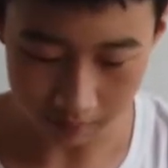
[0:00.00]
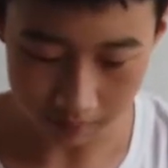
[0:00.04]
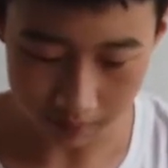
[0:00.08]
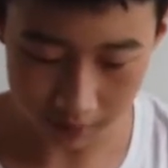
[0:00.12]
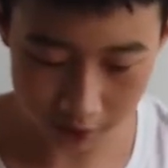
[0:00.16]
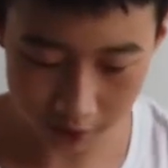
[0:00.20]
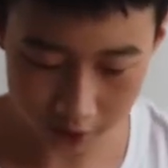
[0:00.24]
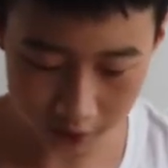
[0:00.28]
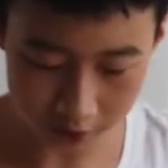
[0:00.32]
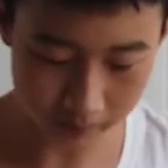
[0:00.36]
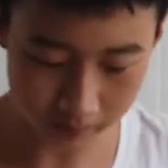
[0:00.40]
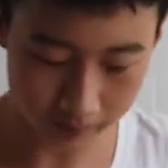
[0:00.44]

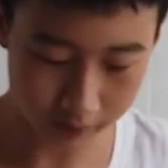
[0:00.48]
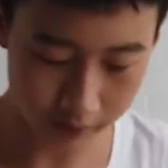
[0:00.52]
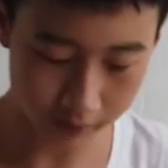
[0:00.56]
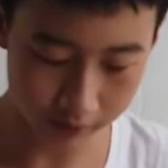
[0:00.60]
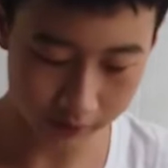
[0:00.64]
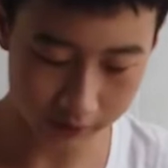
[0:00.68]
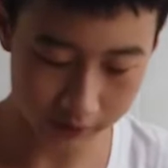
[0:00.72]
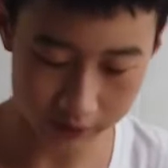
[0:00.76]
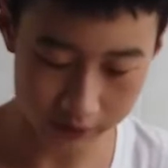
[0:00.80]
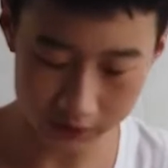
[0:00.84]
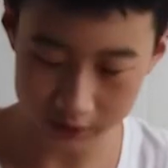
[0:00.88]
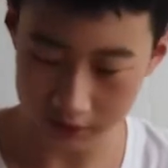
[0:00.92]
make sharp
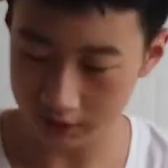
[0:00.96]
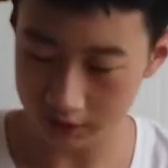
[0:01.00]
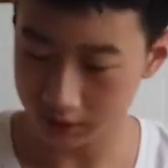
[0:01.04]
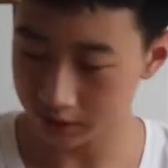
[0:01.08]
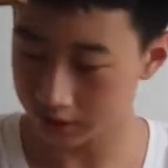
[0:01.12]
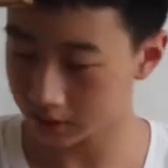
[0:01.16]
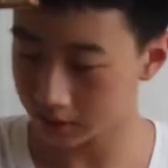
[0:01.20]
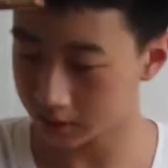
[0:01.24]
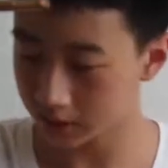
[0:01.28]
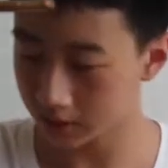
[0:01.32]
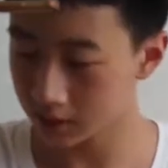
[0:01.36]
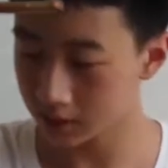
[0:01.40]

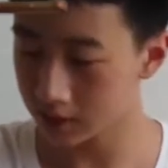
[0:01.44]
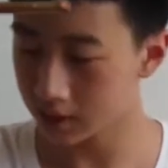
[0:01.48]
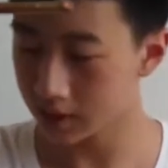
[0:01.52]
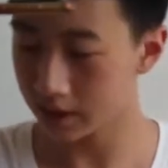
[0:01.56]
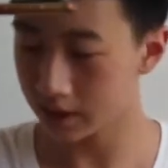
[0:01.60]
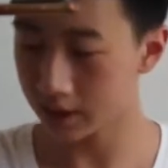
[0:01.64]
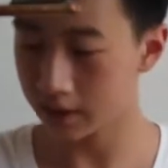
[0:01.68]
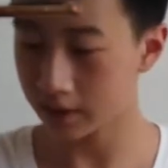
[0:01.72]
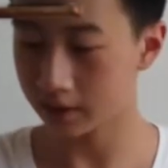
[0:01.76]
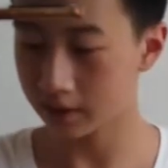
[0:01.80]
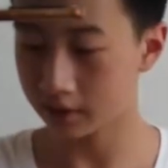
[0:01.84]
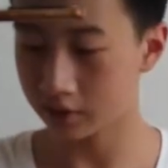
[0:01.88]
creases
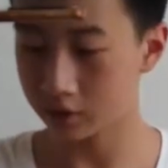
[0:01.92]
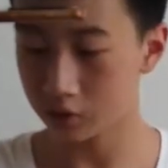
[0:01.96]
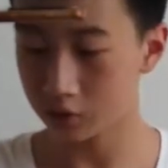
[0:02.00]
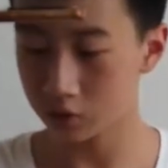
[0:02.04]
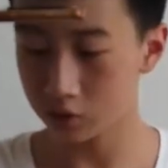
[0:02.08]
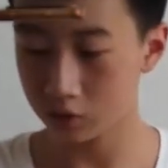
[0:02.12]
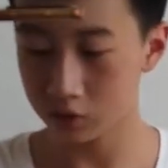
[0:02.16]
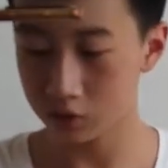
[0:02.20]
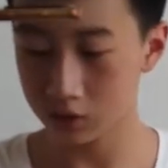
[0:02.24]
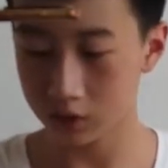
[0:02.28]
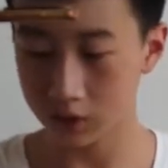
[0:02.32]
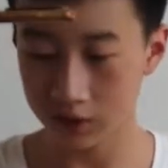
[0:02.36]
and
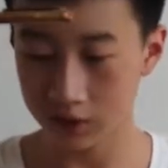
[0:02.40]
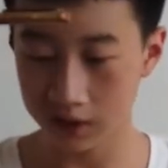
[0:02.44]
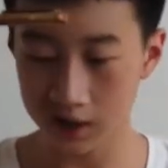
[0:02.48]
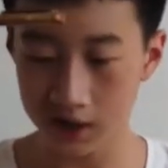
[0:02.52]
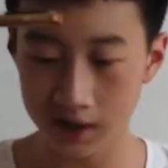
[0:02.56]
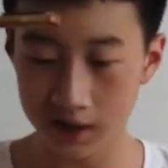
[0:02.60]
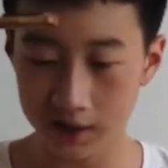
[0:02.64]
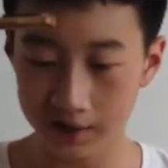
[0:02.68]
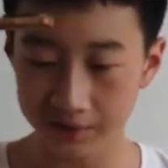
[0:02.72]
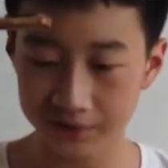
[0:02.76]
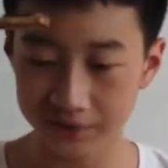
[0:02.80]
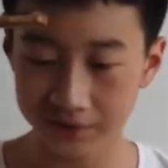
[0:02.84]
use a
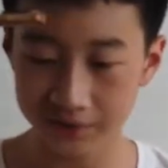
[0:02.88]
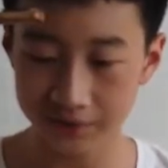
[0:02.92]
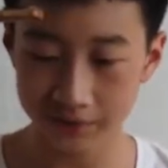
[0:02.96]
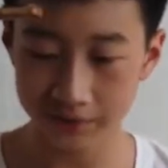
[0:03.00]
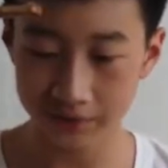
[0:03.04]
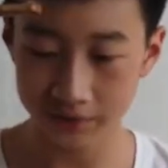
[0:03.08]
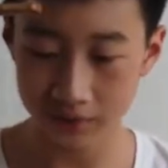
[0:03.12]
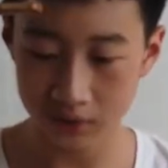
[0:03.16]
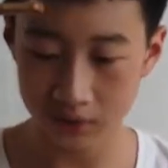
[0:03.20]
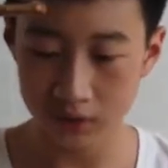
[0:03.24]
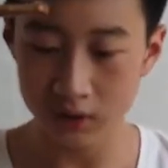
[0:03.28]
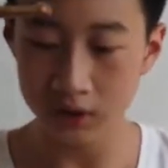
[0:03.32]

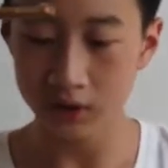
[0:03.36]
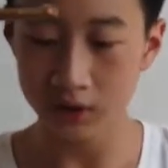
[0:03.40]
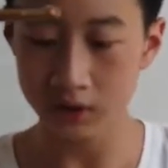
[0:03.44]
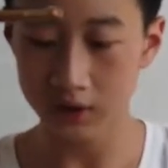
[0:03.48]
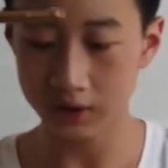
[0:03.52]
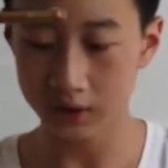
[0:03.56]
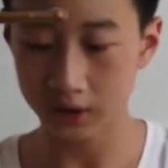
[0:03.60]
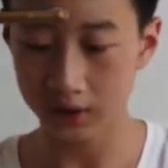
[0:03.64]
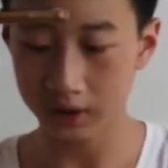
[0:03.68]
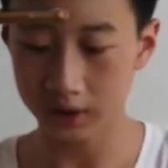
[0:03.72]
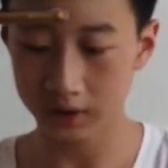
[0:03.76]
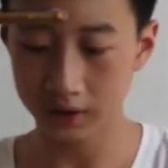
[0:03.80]
knife
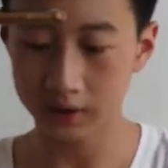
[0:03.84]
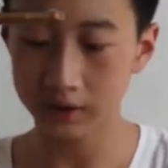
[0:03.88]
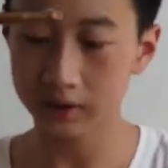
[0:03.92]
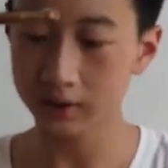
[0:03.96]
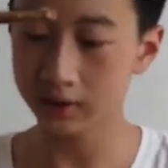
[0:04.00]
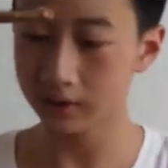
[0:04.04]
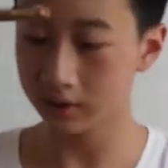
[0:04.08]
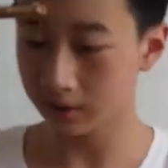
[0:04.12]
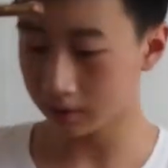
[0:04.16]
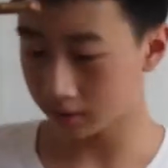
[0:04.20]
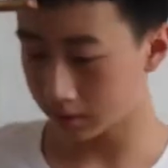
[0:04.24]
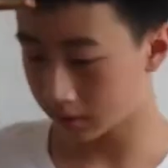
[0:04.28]
to get it
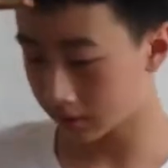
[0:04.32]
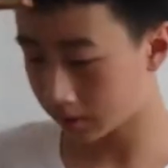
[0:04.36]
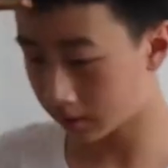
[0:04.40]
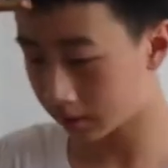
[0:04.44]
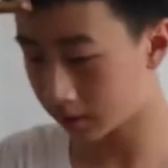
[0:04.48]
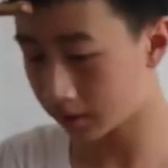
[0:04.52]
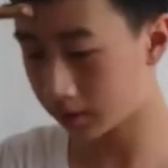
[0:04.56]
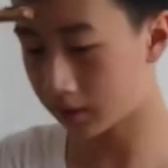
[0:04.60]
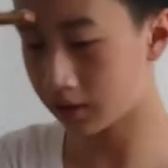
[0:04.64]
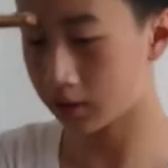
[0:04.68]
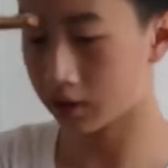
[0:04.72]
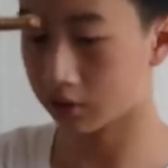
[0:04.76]

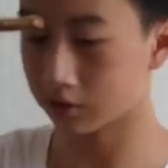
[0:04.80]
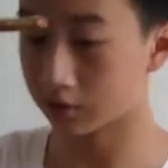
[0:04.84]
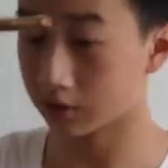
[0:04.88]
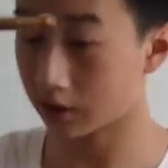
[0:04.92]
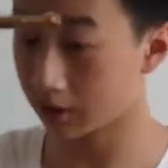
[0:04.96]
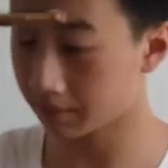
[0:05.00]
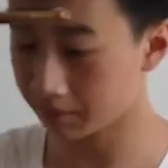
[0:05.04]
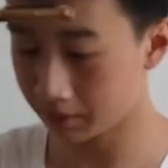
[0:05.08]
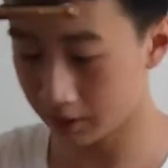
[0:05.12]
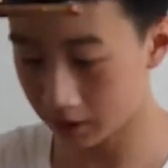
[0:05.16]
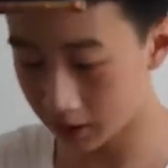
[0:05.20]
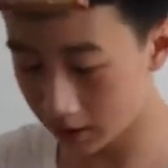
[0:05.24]
out.
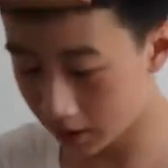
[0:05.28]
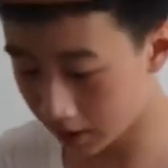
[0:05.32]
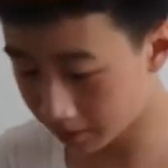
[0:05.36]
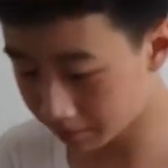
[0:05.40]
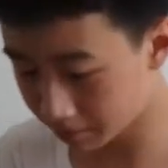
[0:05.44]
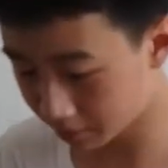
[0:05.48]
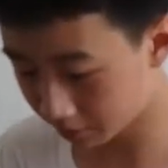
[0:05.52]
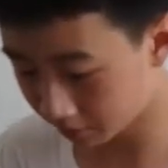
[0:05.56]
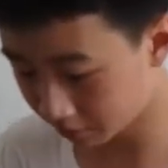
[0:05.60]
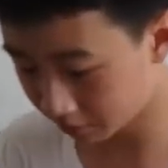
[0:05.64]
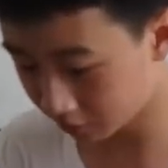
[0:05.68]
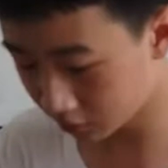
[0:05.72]

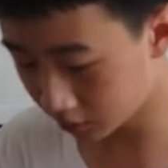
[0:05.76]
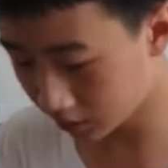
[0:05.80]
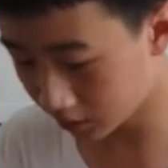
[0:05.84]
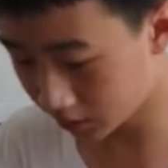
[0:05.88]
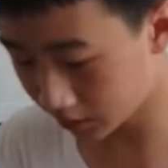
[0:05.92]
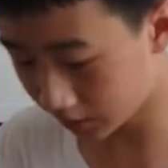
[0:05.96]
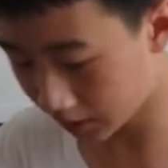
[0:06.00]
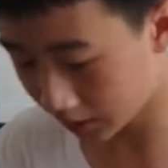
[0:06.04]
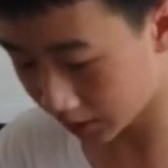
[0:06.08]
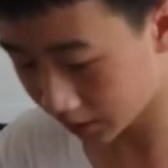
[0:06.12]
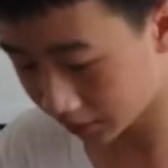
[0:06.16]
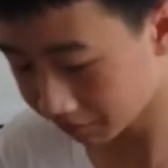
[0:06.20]
I
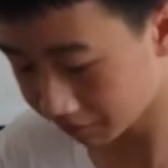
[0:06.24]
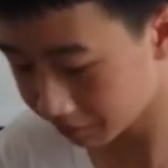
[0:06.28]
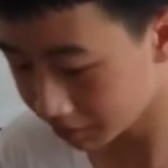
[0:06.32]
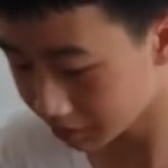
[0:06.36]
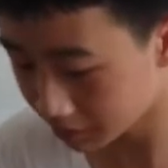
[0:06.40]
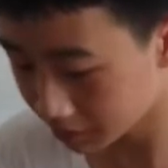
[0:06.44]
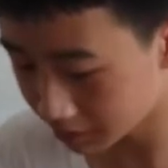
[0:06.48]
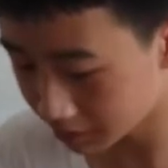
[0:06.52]
prefer a knife